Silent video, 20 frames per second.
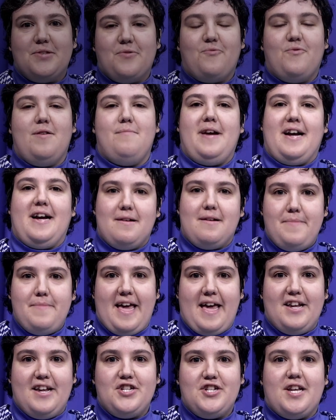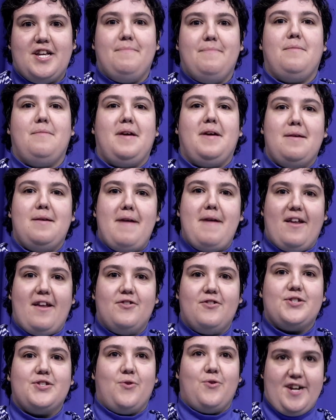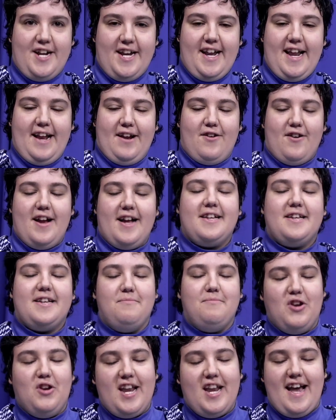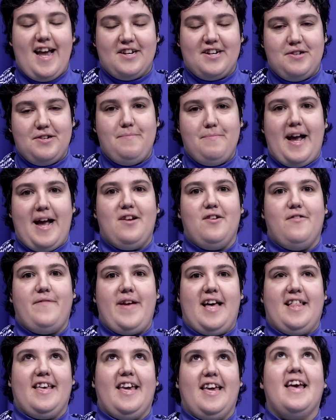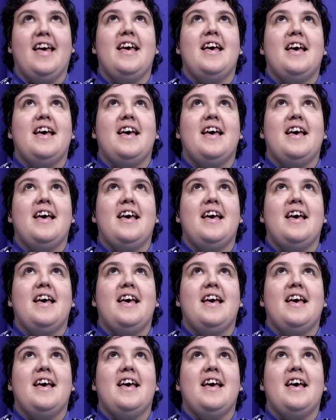Rebecca Bannasch. I'm the Money Matters Coordinator at Community Action Pioneer Valley.